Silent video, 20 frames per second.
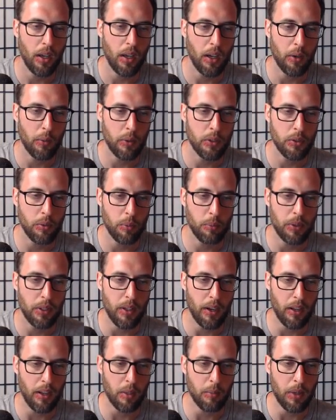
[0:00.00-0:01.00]
which we'll
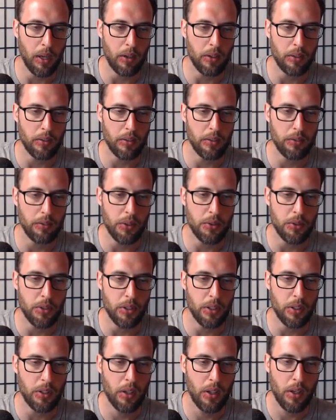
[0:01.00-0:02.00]
be talking about in the
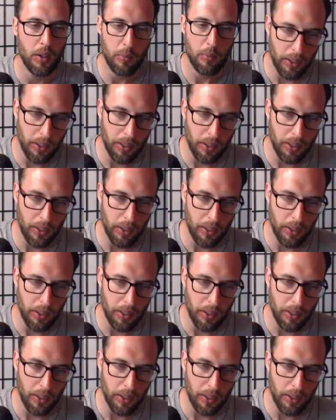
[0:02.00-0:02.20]
future.